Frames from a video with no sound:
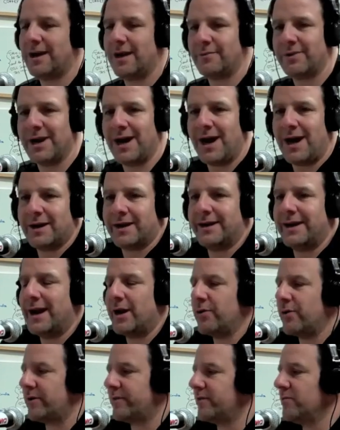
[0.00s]
I've been hogging
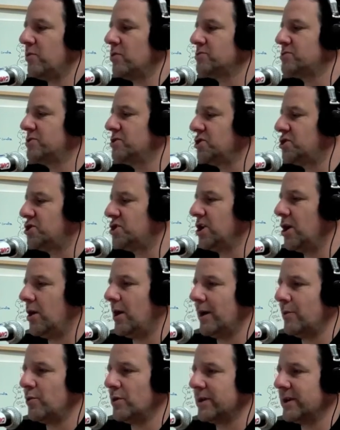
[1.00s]
Eric for most of the
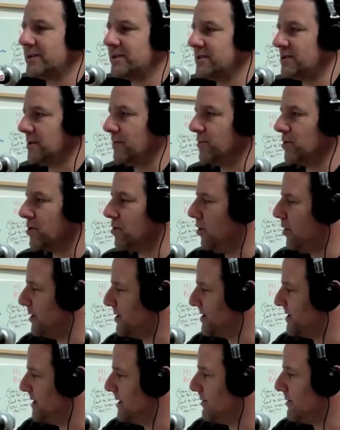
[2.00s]
show. I will get to some of the
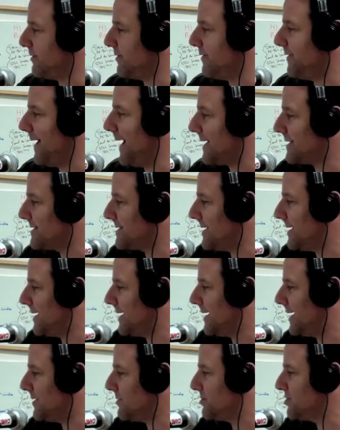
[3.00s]
calls here. In fact,
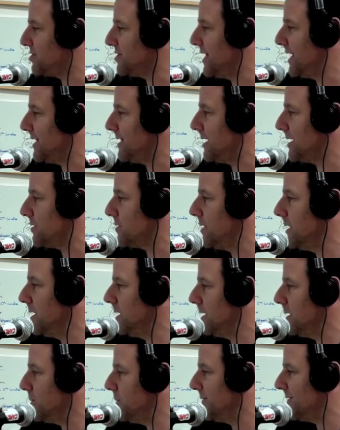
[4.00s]
uh, I understand that
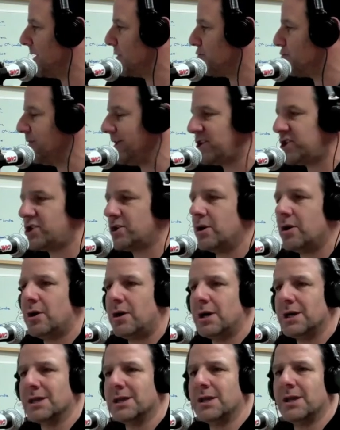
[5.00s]
we've got Rich
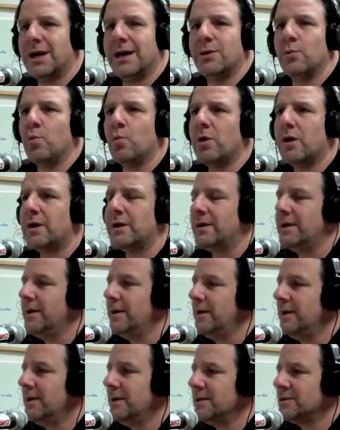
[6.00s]
on line one.
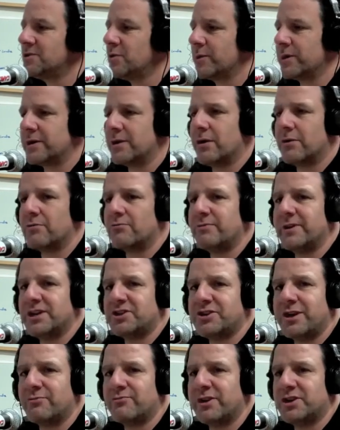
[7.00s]
So we're going to go to
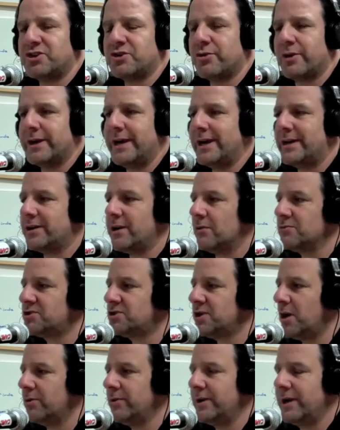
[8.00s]
Rich. Hey, Rich, you're on Hey
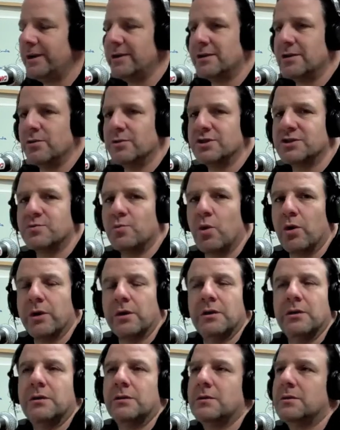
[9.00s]
Coach Tony. How you doing this
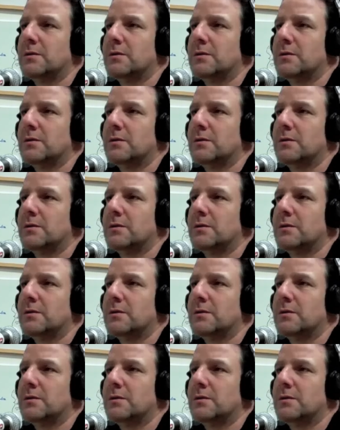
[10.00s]
morning?